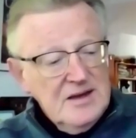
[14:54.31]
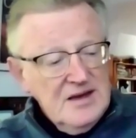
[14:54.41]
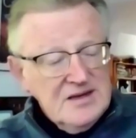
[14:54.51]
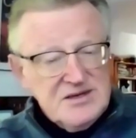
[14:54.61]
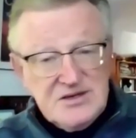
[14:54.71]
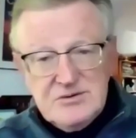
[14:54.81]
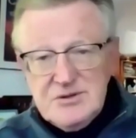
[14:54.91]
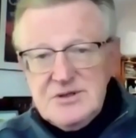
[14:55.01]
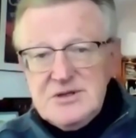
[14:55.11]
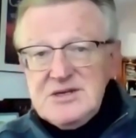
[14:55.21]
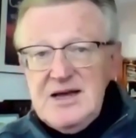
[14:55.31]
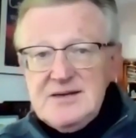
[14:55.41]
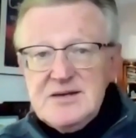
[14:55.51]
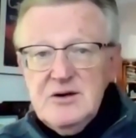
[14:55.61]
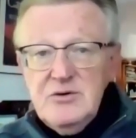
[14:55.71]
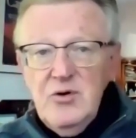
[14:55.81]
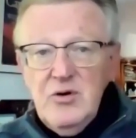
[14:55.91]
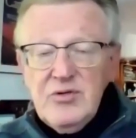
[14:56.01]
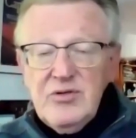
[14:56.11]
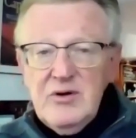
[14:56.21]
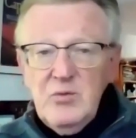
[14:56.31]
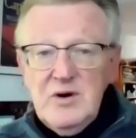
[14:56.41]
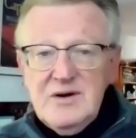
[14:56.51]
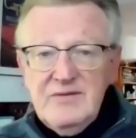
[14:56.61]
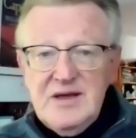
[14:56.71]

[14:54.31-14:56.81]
is sent north on one of